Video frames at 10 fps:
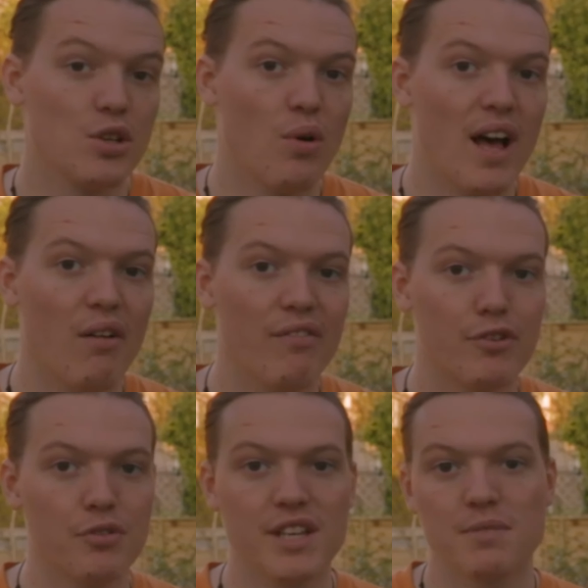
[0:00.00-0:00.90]
your health
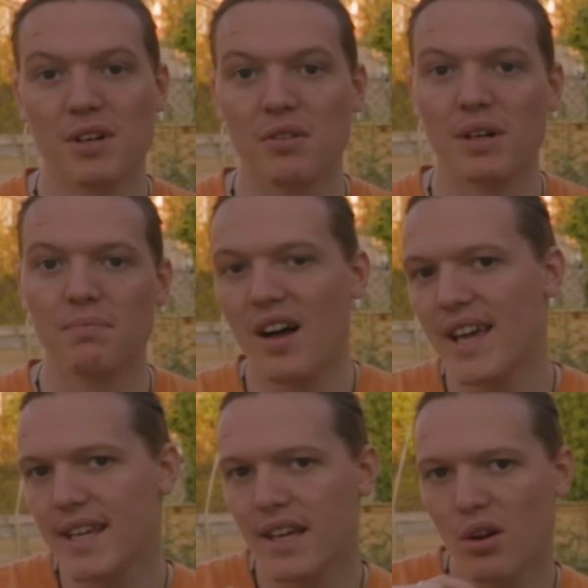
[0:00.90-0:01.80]
through this, by the way.
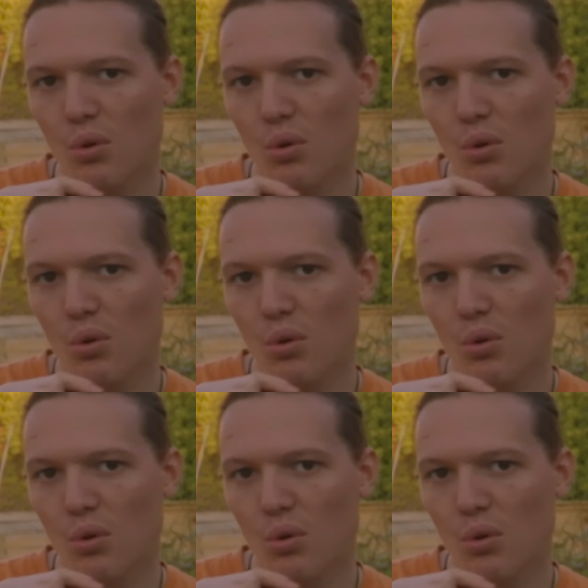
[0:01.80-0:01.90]
I